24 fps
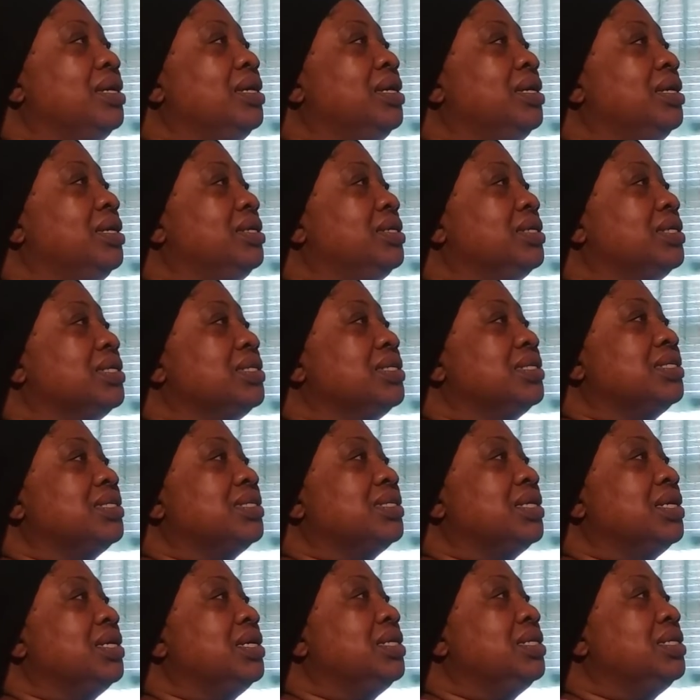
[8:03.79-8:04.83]
It just
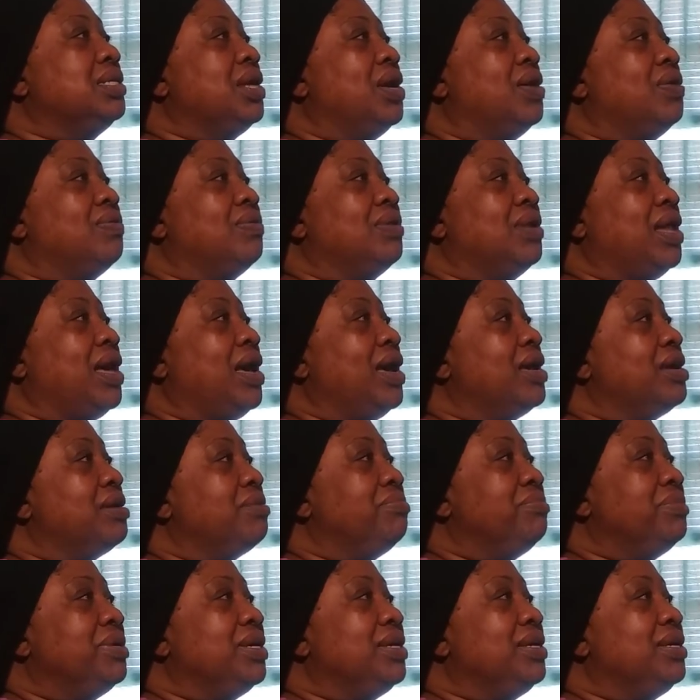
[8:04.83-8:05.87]
it don't like
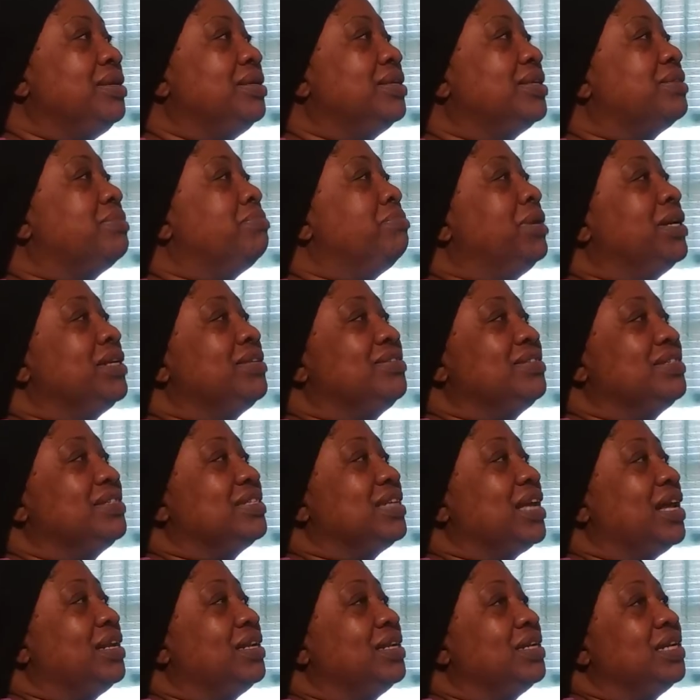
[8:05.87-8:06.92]
me as much as
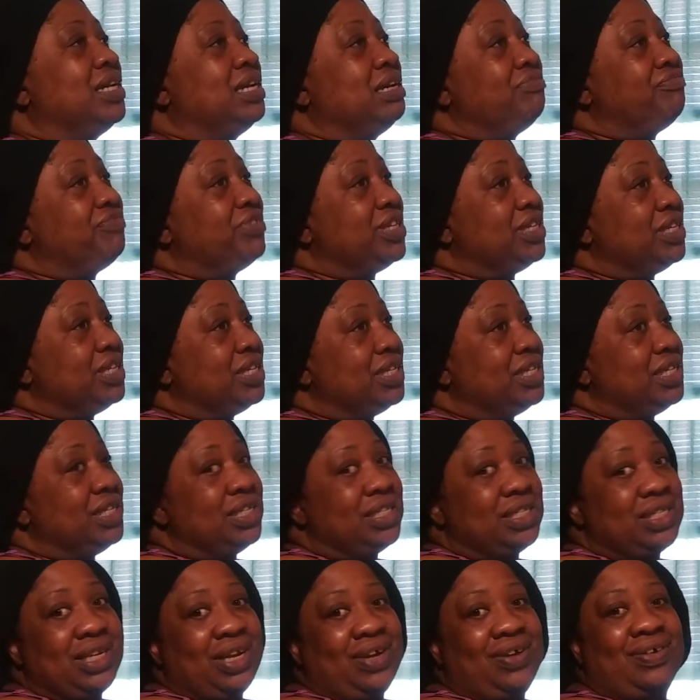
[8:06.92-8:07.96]
I love it.
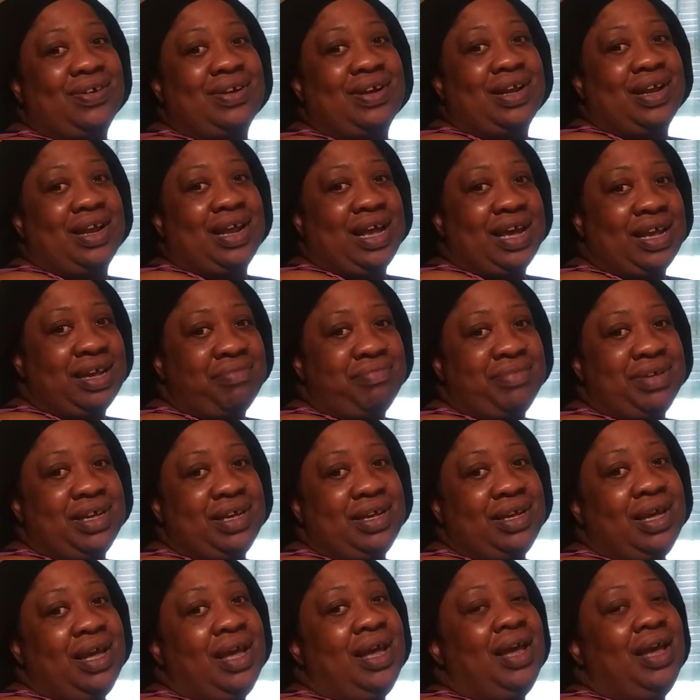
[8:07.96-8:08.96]
It don't like me.